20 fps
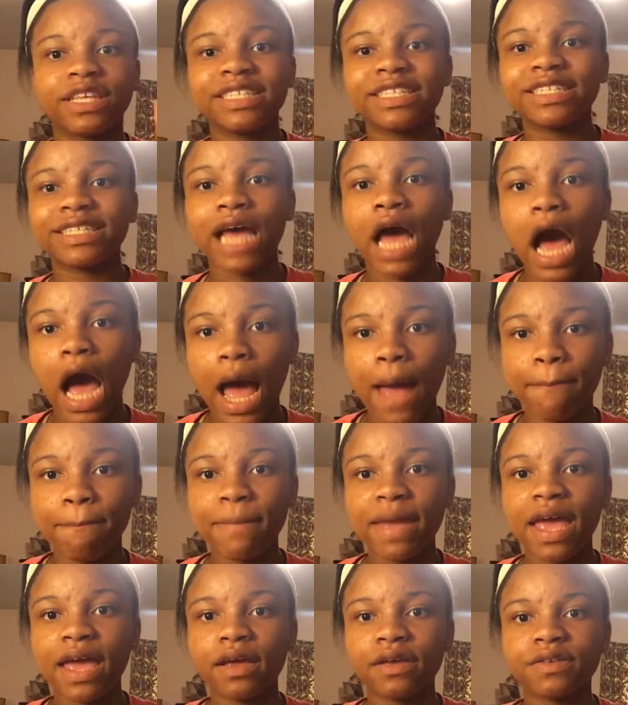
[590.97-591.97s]
this is a hot
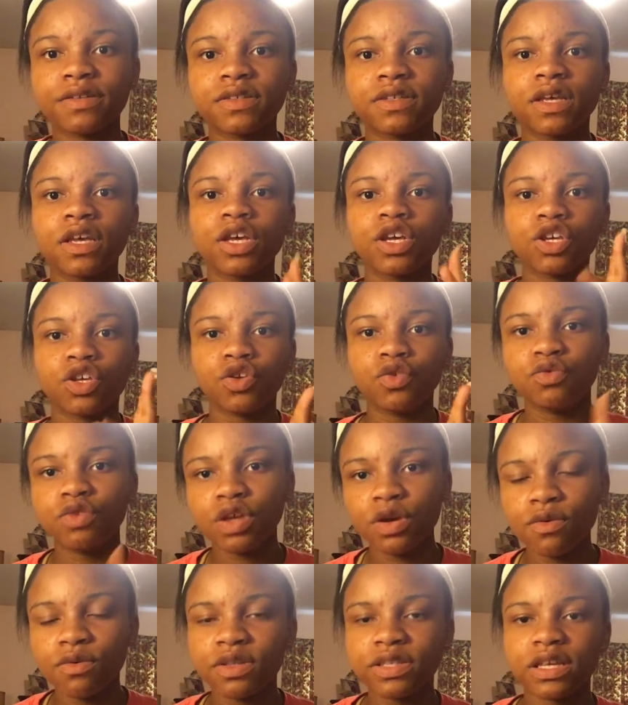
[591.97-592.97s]
mess. You
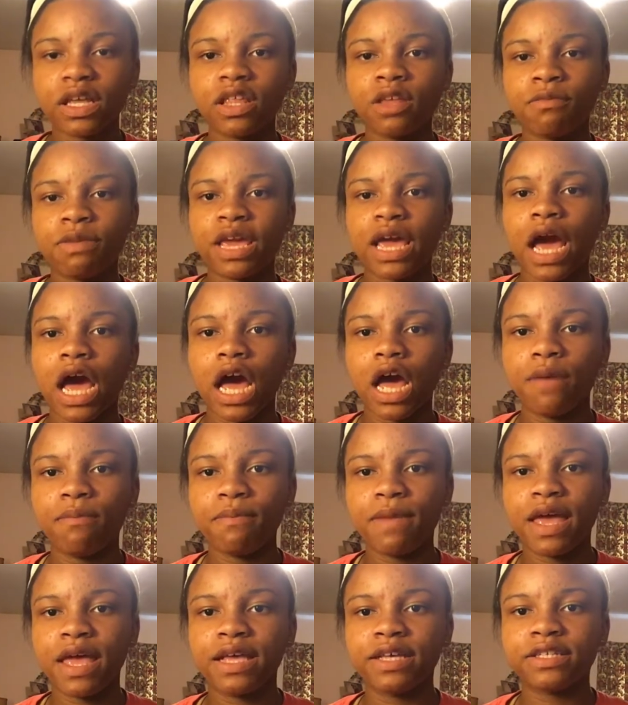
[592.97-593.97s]
knew it was going to be a hot
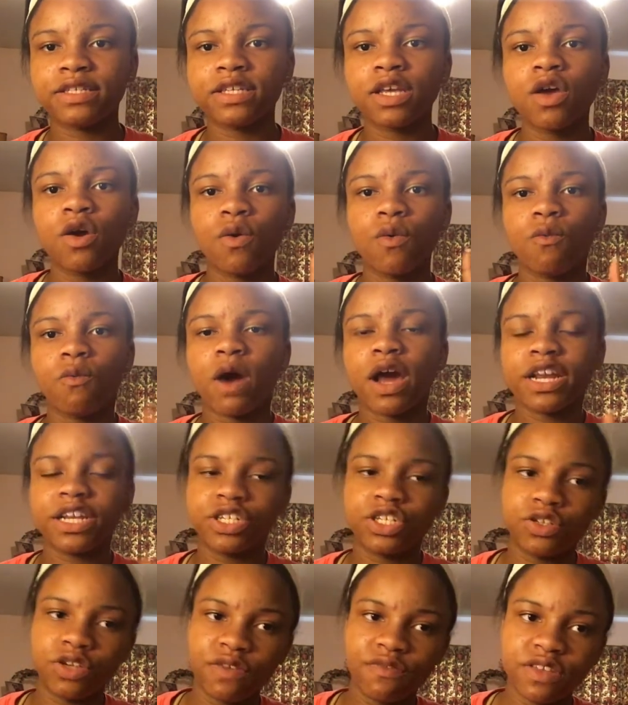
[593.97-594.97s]
mess. Why
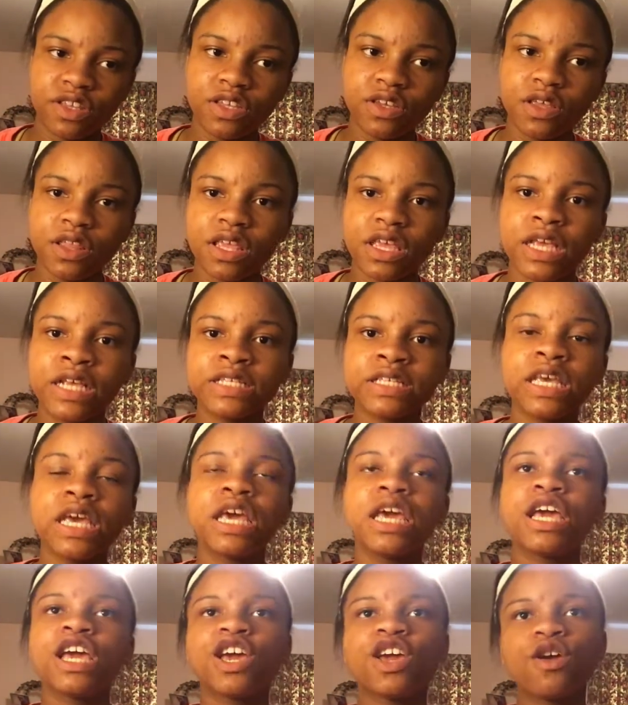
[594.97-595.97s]
did you even do this?
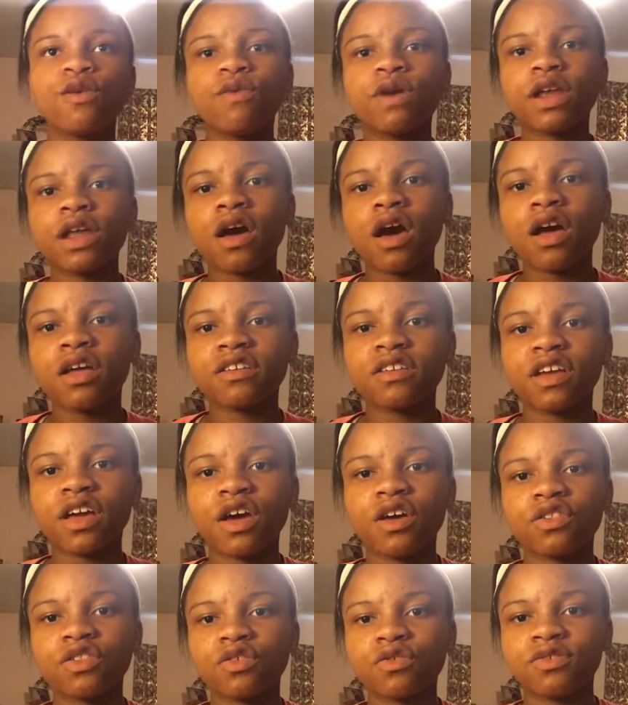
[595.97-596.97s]
He went on to
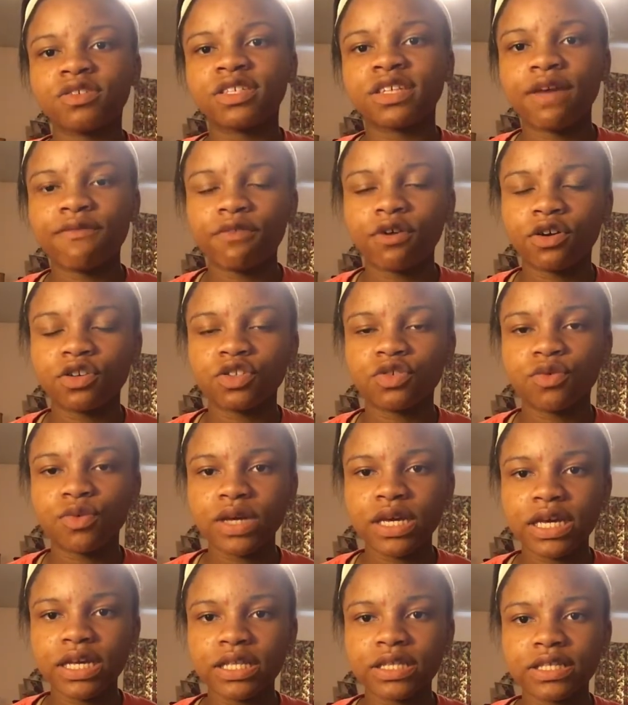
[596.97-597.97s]
go through several
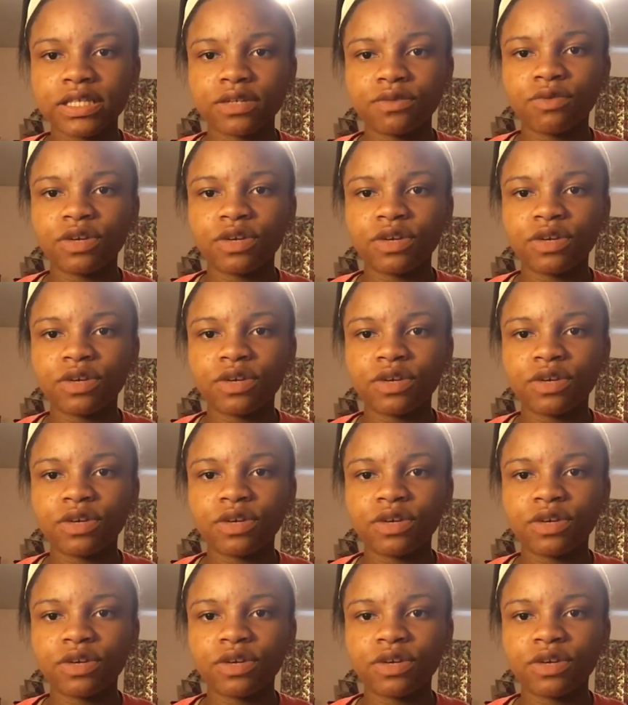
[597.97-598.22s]
tweets,